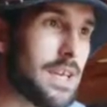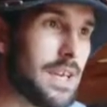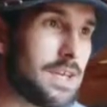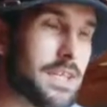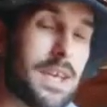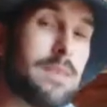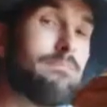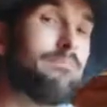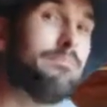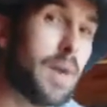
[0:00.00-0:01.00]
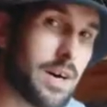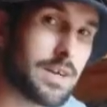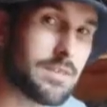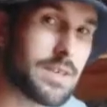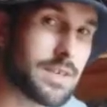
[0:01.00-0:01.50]
is a
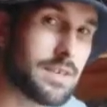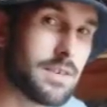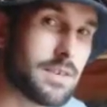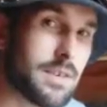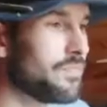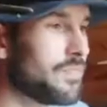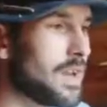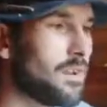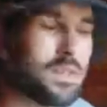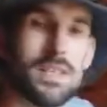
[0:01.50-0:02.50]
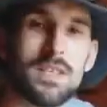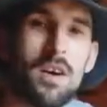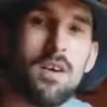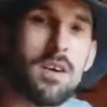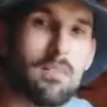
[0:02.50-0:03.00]
pirate. There is an
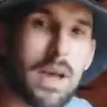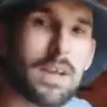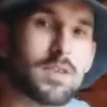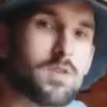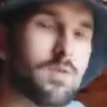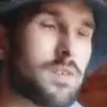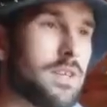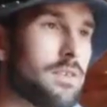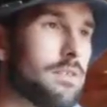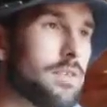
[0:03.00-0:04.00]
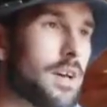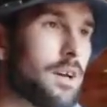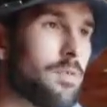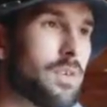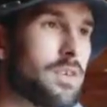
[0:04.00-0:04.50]
entire backstory
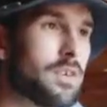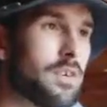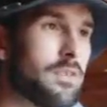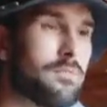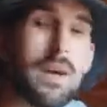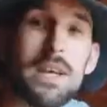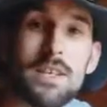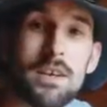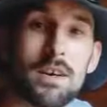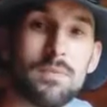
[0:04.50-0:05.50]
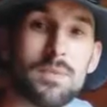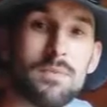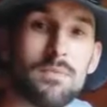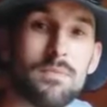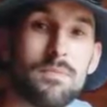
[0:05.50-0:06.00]
which I've made up
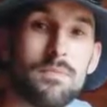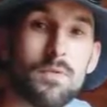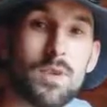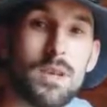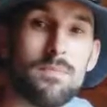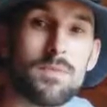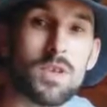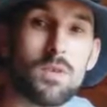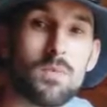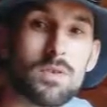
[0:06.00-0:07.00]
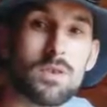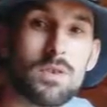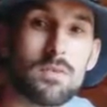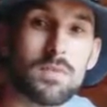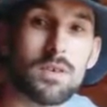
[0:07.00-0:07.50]
for him, so what
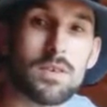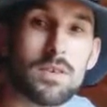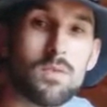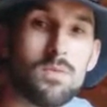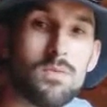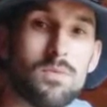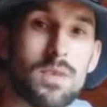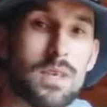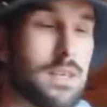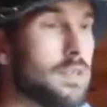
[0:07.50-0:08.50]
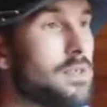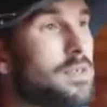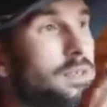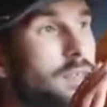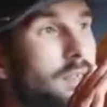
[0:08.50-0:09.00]
I'm going to do
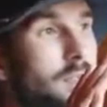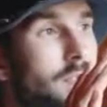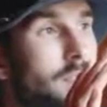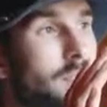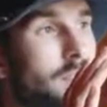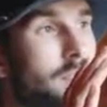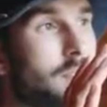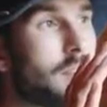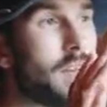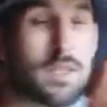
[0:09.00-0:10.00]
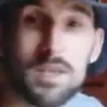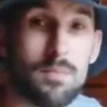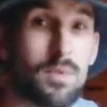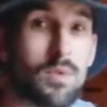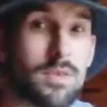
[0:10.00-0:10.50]
is, at some
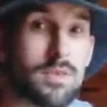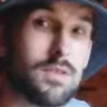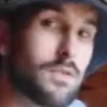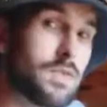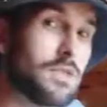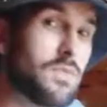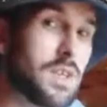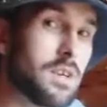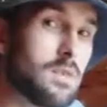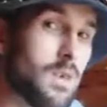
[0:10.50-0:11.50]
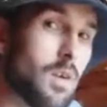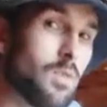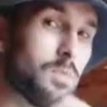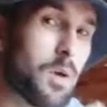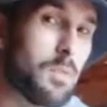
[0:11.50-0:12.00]
point during this video, I
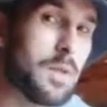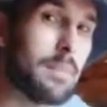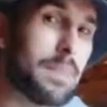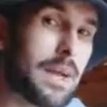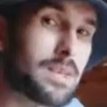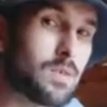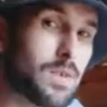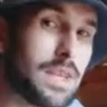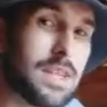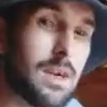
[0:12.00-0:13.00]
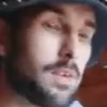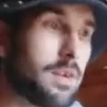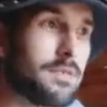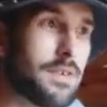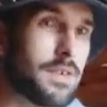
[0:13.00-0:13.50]
will pop that backstory in there when I
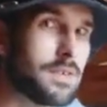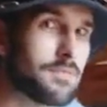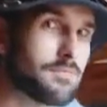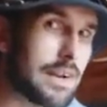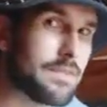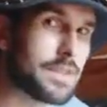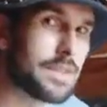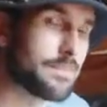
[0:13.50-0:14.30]
feel it's relevant.